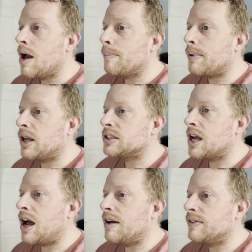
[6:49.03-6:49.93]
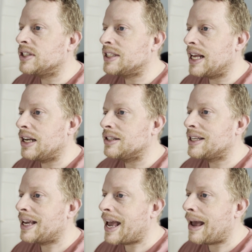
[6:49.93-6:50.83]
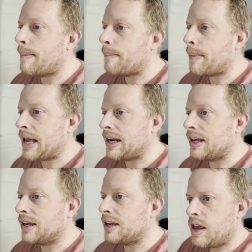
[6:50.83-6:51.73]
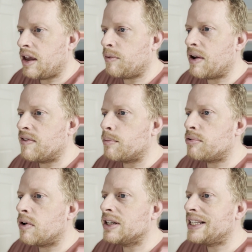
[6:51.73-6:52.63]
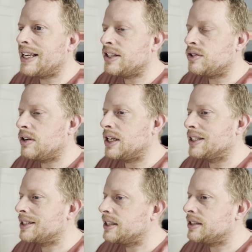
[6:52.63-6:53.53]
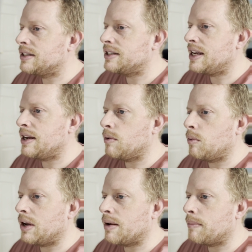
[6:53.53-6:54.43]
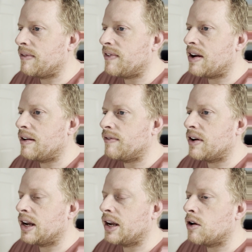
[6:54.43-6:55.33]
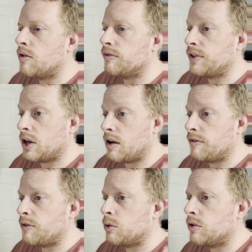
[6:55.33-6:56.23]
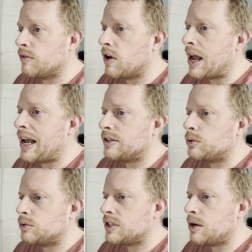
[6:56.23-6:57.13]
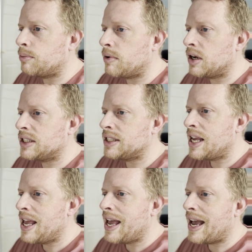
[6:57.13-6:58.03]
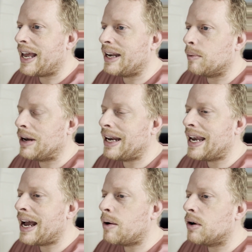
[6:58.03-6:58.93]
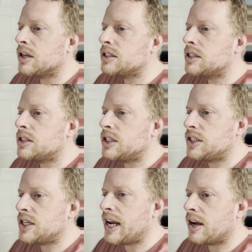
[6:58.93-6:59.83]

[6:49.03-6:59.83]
plus other sellers can panic. If we have a price history consistency, we can be very confident going forward with our actual sale price, and it will allow us to check